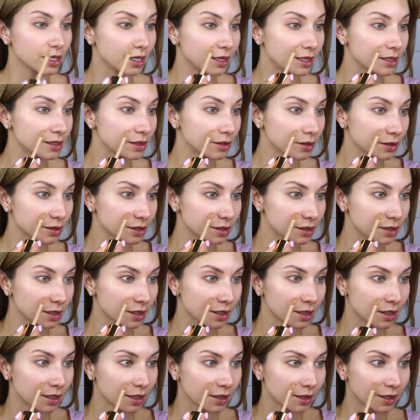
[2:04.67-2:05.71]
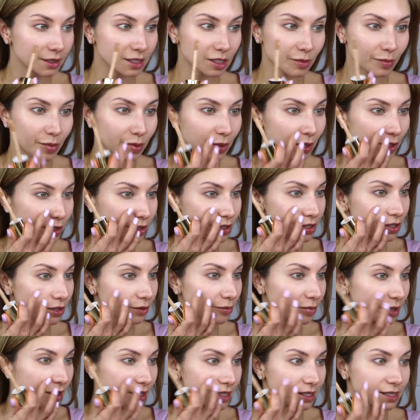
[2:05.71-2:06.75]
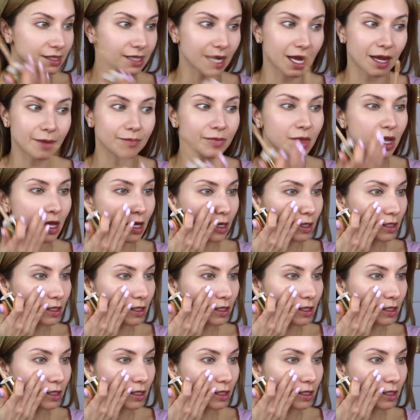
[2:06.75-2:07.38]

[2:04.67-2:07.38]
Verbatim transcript: And this looks, this appears to be the same.